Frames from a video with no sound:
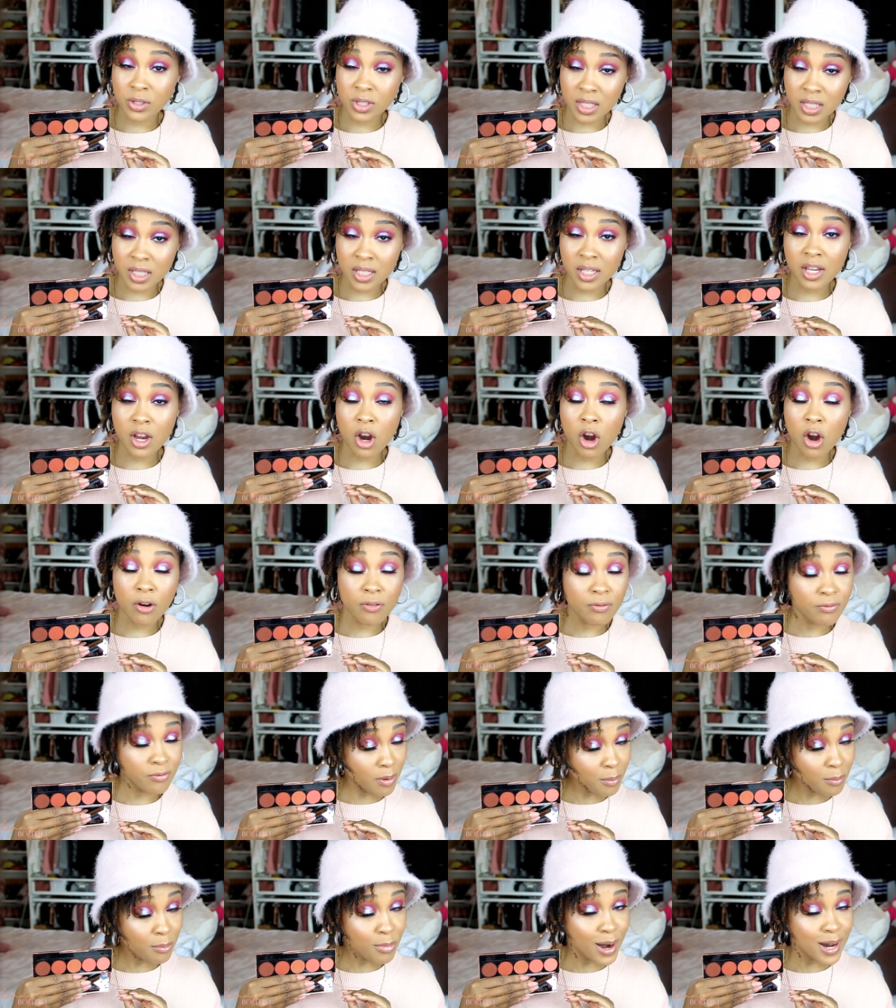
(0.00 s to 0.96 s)
see are
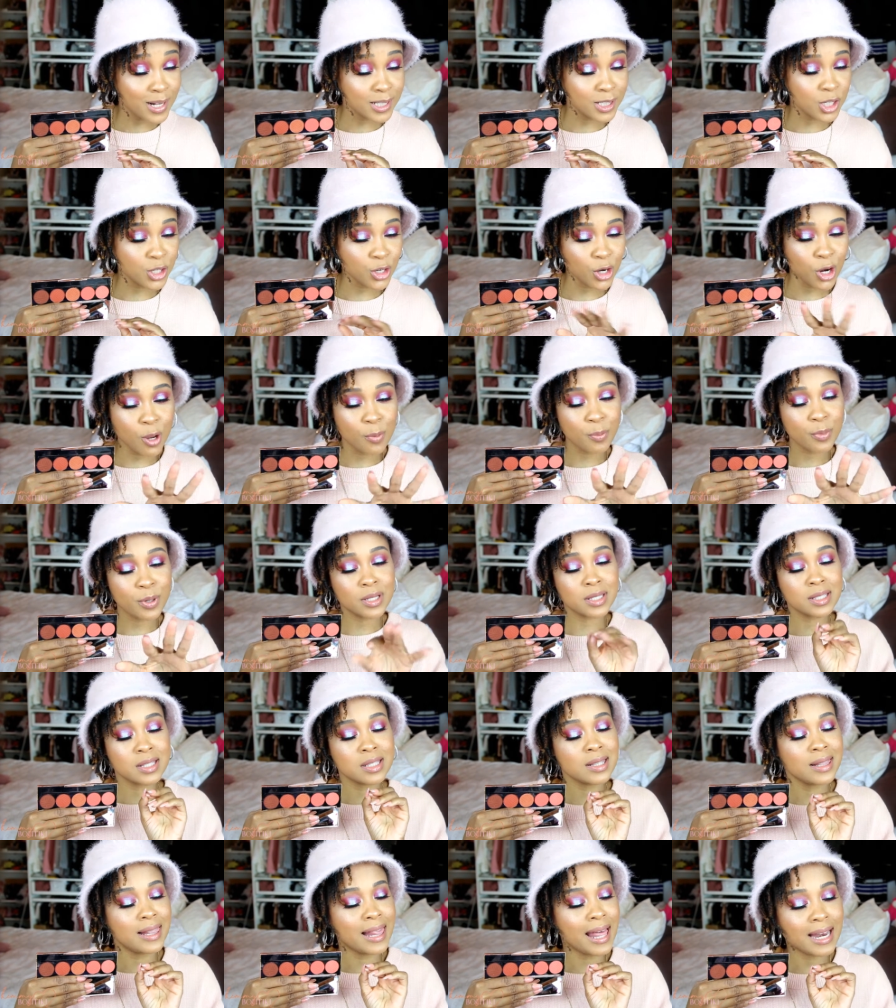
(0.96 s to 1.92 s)
from BoxyCharm, because
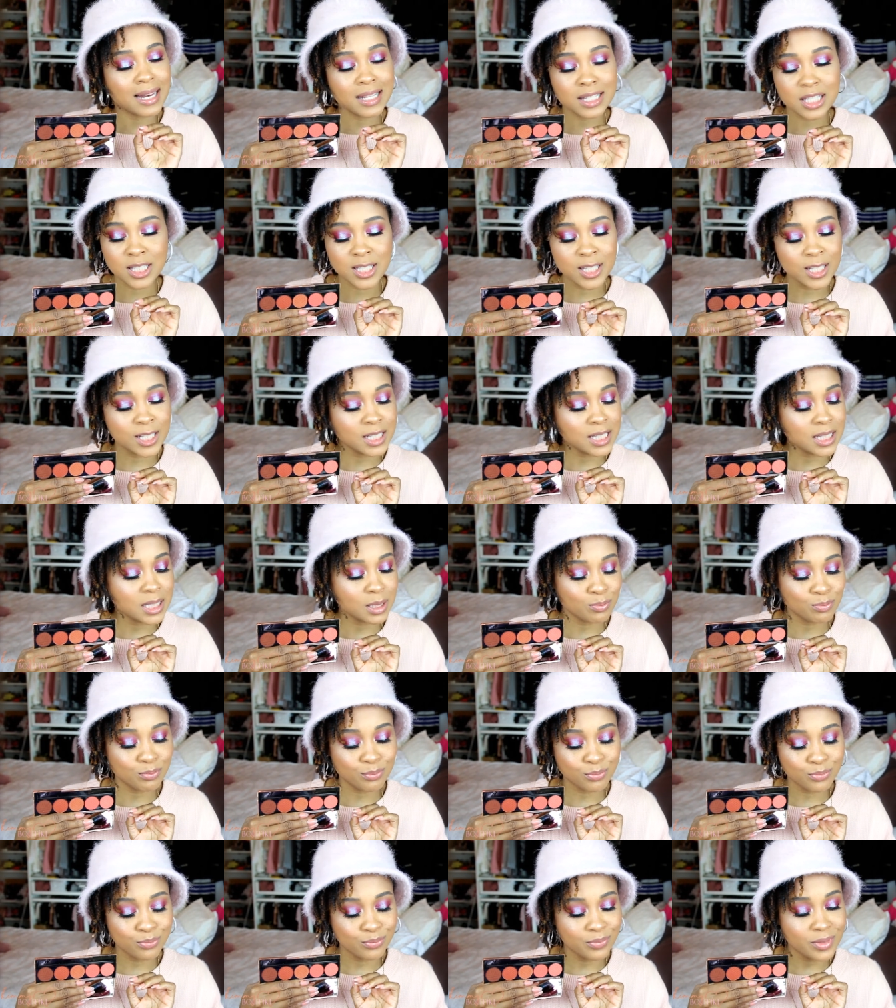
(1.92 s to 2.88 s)
that is just,
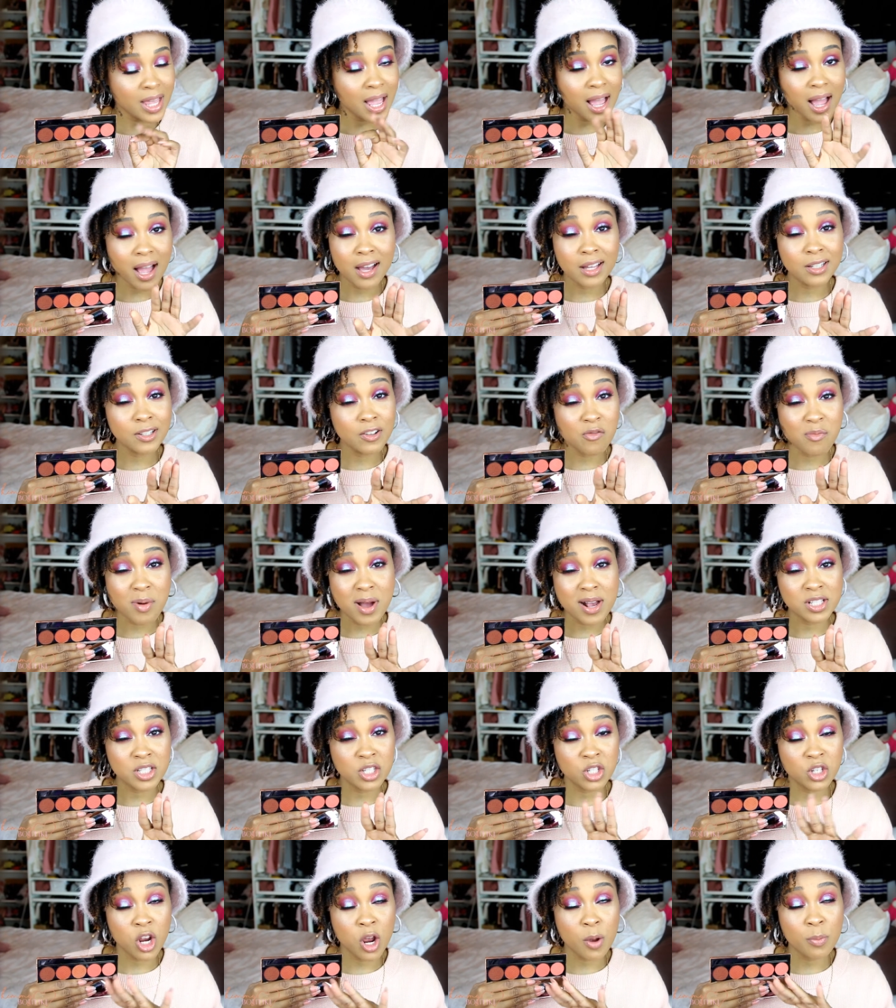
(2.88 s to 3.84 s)
I love
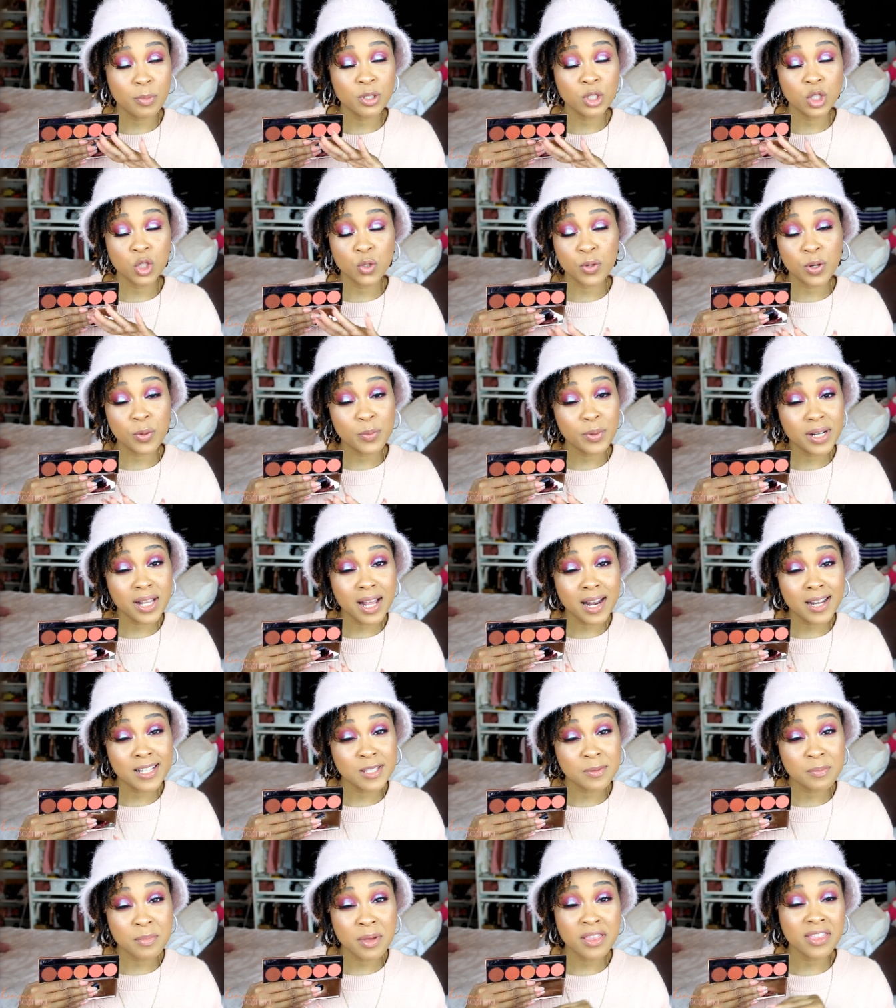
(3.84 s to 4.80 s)
BoxyCharm. It's $21
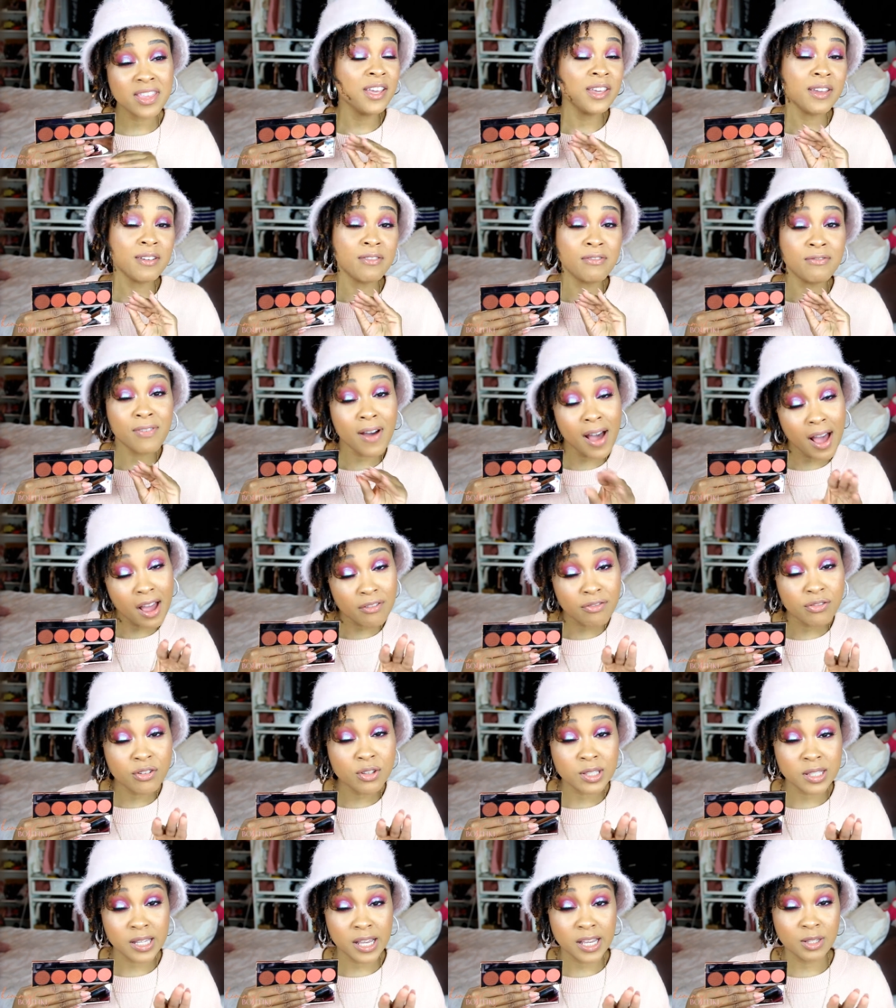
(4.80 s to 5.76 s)
a month. You get 5
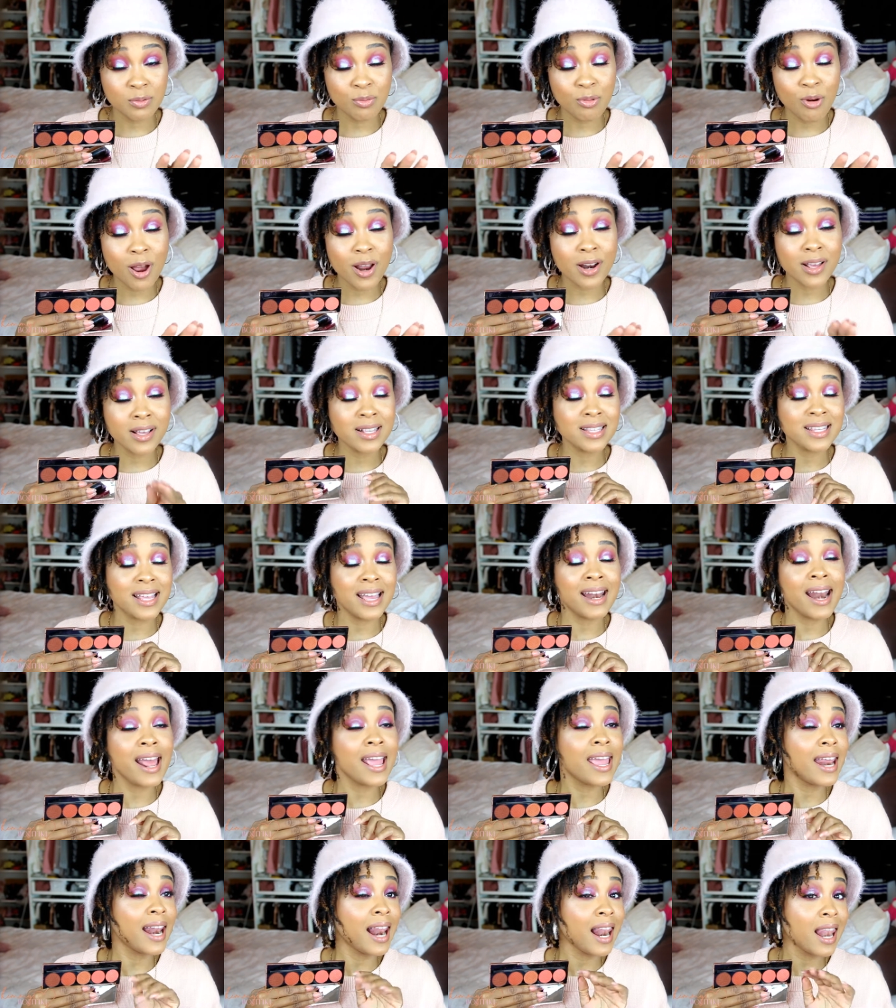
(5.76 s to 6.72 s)
full-size products, and I
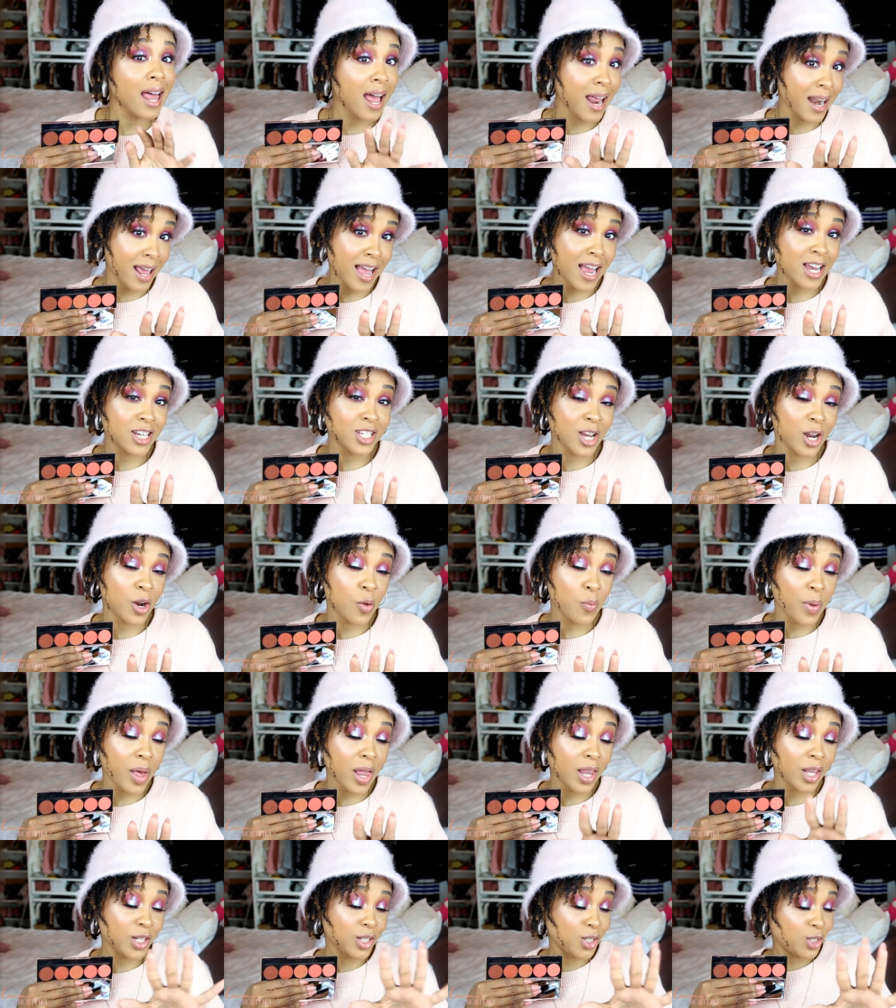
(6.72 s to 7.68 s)
get a lot of eyeshadow palettes.
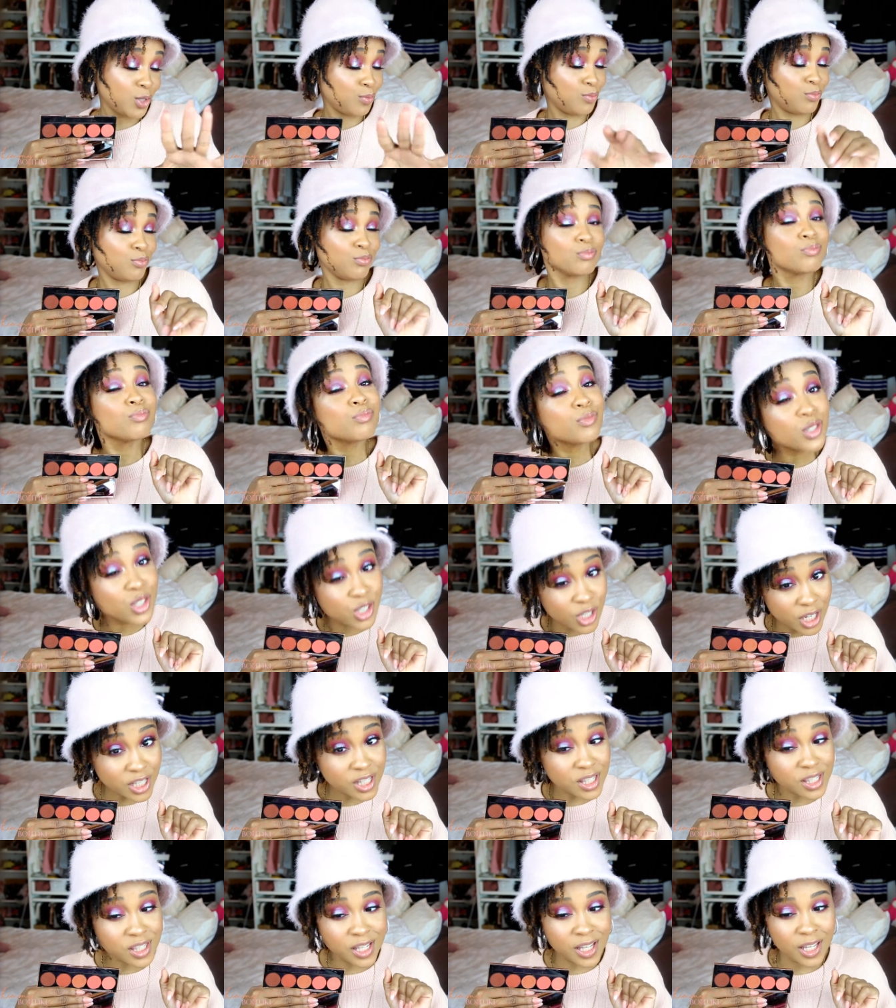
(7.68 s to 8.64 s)

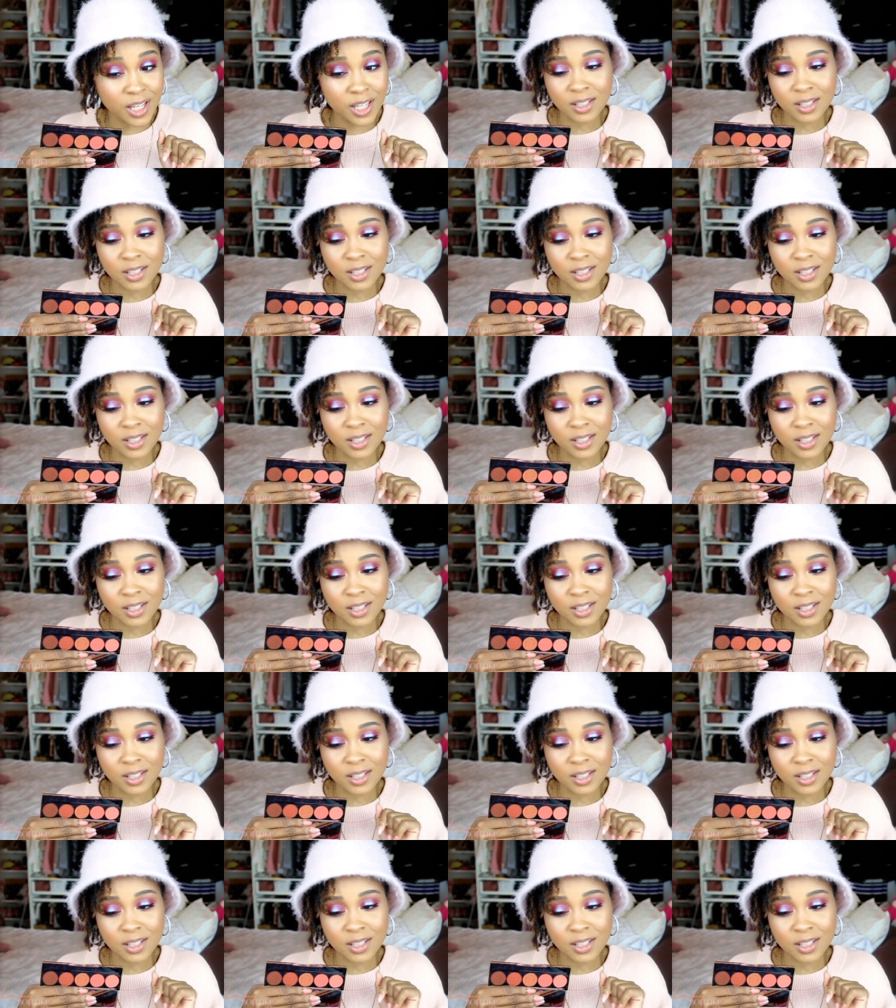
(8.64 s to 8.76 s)
Just saying.